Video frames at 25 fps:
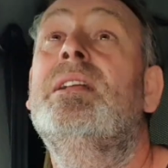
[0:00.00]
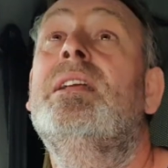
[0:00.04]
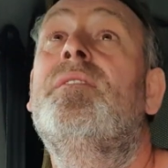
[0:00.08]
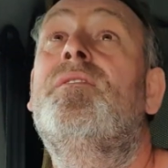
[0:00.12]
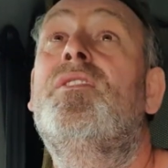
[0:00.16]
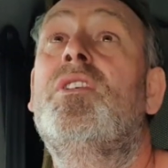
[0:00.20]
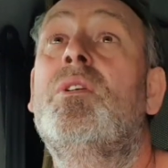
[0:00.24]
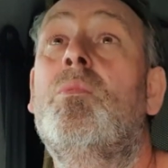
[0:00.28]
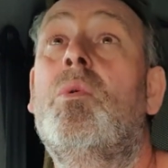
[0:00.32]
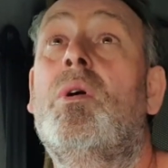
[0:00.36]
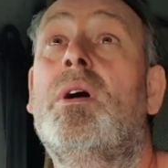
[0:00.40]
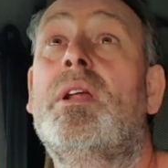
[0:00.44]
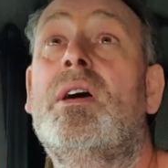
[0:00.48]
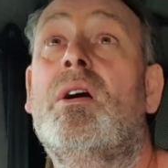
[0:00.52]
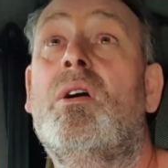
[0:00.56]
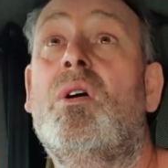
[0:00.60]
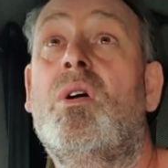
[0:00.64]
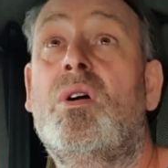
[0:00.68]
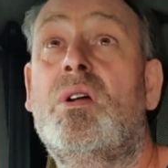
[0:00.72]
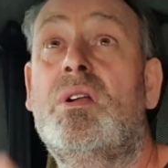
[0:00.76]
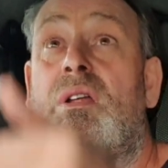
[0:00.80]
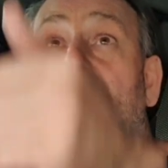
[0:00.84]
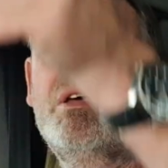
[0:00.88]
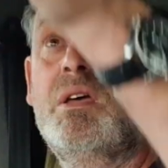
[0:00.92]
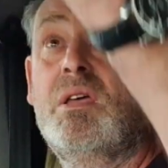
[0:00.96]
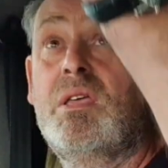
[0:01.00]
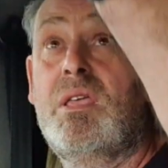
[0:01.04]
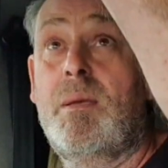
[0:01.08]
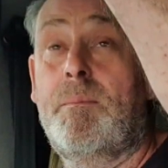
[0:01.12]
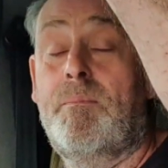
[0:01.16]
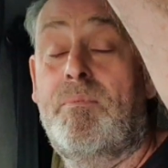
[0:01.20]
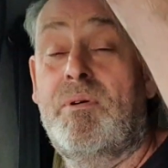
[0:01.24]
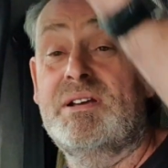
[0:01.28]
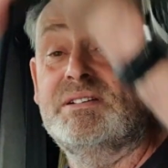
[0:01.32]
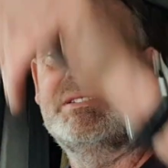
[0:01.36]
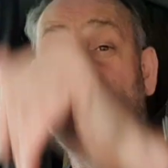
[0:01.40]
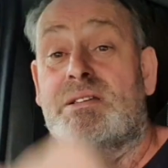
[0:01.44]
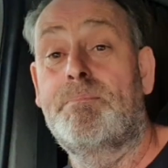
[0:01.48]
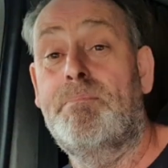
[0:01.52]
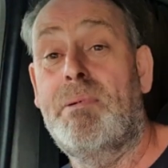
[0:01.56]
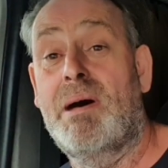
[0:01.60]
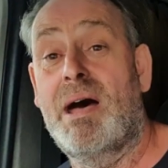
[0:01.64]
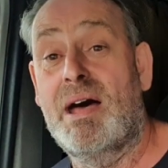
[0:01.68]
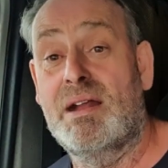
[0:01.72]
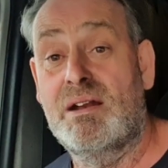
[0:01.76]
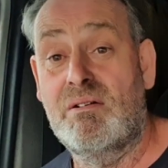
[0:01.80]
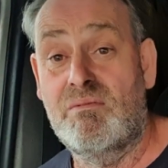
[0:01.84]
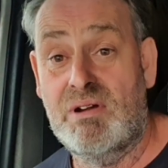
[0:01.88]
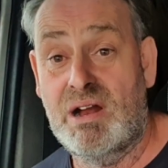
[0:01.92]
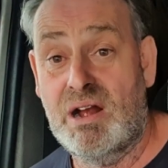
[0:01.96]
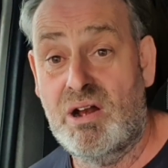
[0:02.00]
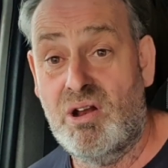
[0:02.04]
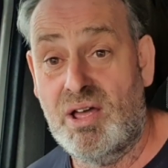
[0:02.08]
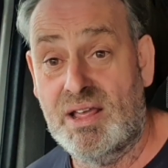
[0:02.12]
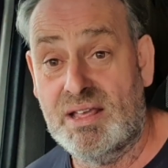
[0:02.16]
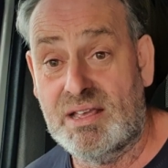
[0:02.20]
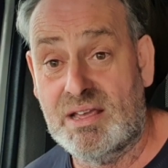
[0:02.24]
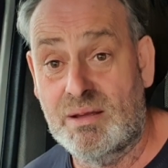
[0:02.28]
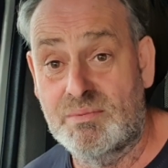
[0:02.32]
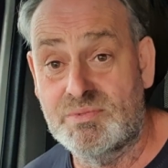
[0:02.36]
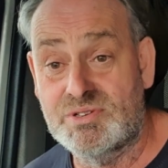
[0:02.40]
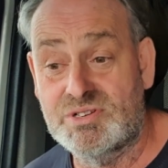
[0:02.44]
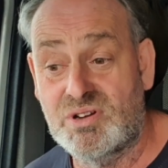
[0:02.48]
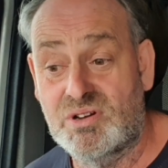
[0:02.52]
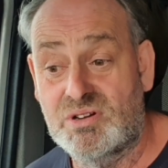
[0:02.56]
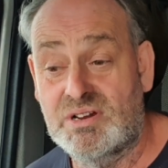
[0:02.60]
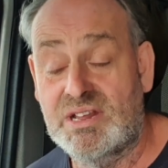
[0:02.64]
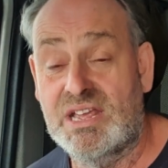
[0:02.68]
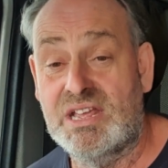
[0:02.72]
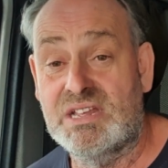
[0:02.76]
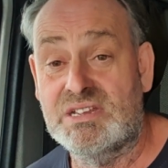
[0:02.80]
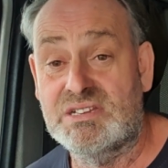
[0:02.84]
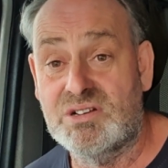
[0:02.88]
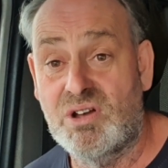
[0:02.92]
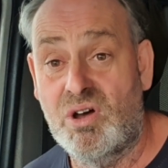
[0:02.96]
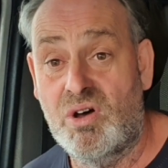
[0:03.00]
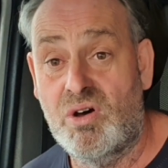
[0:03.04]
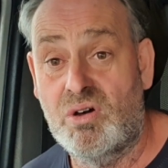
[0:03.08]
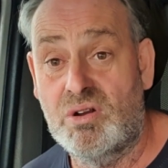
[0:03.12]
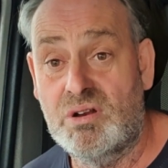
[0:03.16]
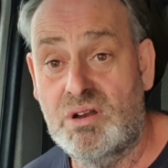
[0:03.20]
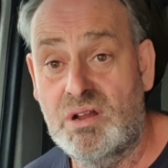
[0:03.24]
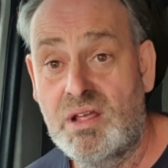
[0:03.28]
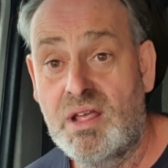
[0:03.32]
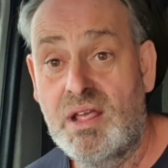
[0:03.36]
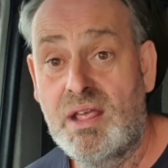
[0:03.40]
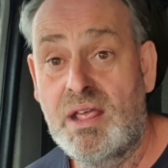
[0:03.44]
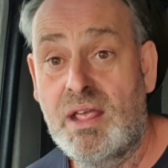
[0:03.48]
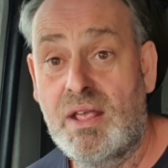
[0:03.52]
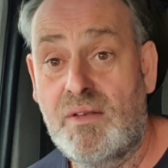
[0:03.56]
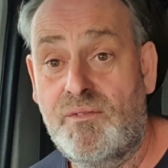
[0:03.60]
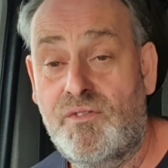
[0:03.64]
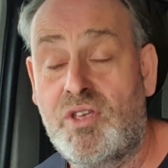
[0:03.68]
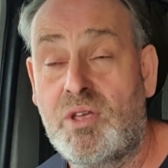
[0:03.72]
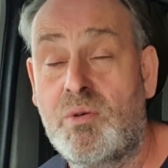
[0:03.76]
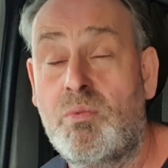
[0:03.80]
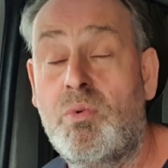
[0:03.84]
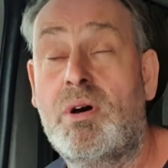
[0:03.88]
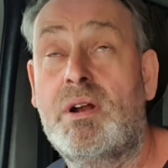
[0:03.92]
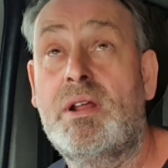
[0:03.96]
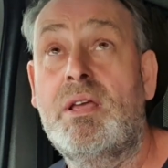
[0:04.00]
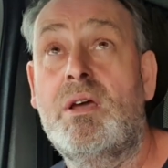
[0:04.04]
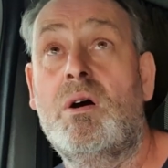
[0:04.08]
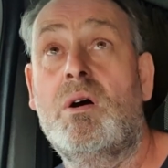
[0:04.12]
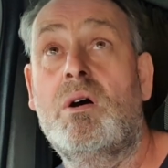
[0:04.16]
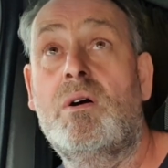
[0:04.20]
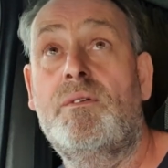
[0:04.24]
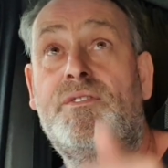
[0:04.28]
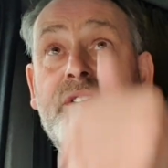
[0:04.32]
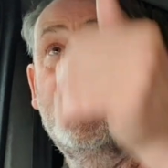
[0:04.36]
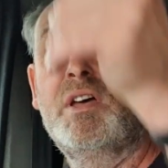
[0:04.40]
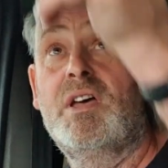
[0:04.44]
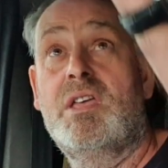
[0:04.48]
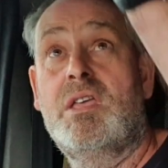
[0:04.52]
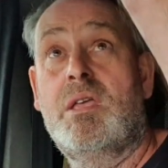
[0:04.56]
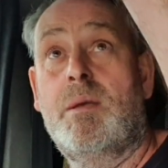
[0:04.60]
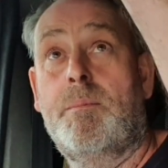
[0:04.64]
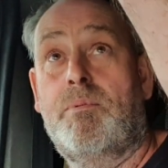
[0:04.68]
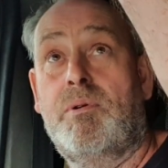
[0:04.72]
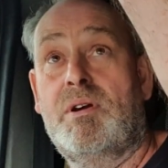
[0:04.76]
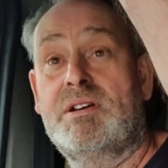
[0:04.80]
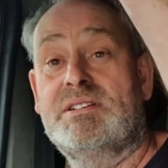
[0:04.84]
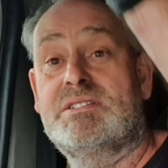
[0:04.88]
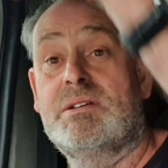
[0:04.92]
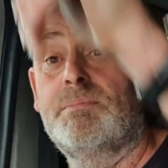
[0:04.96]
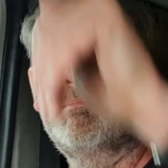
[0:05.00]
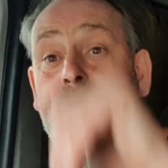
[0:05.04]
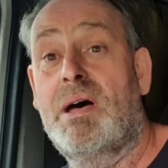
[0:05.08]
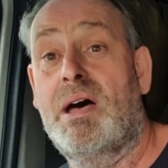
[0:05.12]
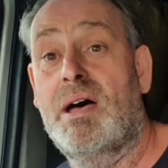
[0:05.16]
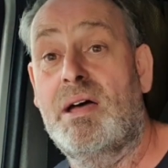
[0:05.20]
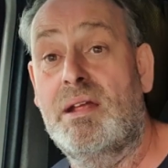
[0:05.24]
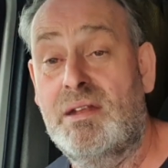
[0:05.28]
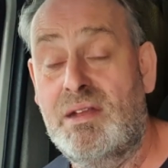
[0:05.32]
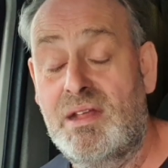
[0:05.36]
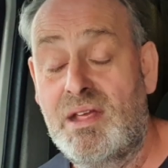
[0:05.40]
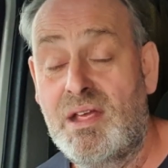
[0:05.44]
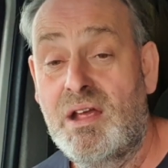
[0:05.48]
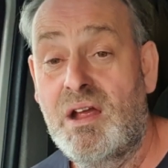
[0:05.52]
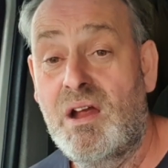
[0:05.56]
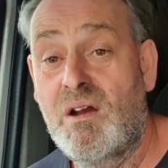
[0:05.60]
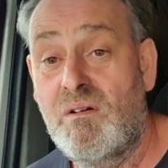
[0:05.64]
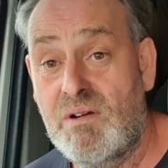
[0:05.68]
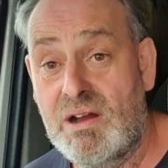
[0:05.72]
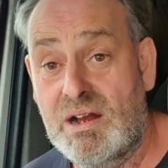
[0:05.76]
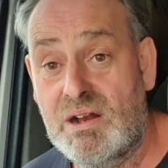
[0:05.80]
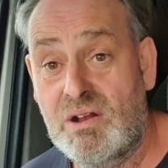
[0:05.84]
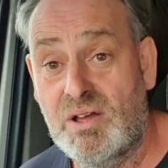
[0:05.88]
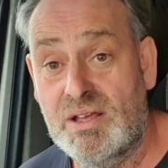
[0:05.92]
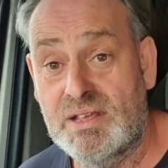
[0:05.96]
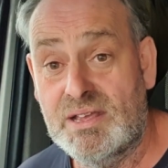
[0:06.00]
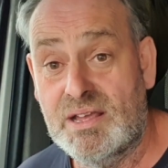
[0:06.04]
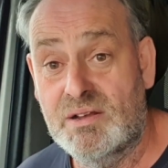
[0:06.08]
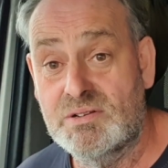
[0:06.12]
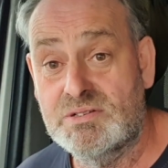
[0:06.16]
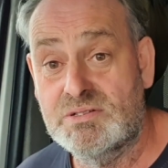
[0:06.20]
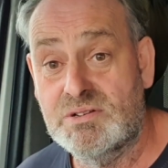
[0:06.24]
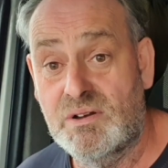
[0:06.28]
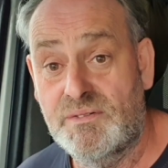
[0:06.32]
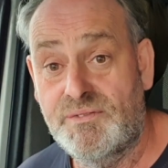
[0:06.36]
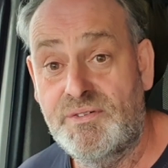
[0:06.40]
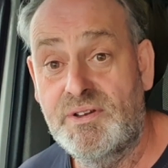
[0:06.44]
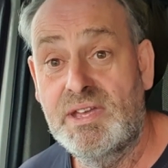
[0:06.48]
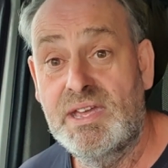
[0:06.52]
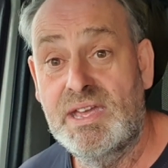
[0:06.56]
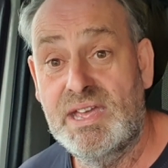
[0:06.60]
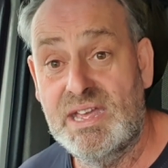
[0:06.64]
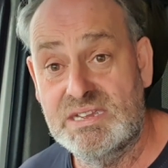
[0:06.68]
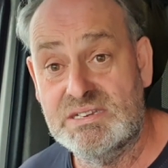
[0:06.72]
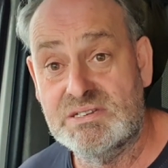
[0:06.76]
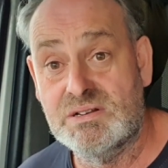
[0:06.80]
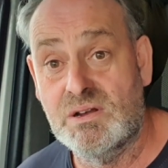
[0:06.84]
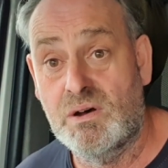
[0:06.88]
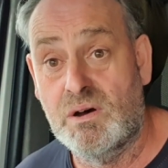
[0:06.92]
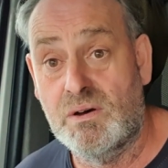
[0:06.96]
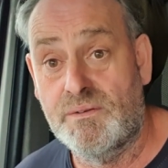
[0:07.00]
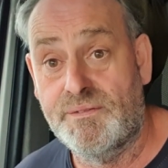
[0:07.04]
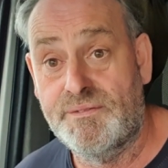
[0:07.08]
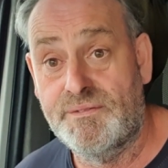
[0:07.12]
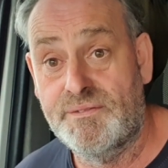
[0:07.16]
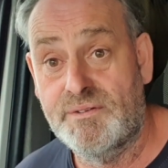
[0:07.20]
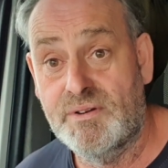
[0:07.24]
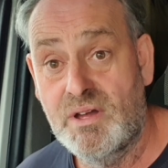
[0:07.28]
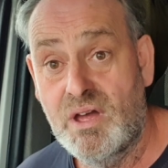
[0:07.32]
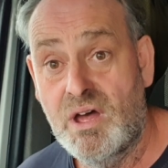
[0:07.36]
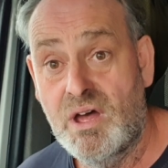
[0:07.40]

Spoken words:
If you want it on, you press the button, a red light comes on, it's on. If you want it off, you press the button, a red light goes off, it's off.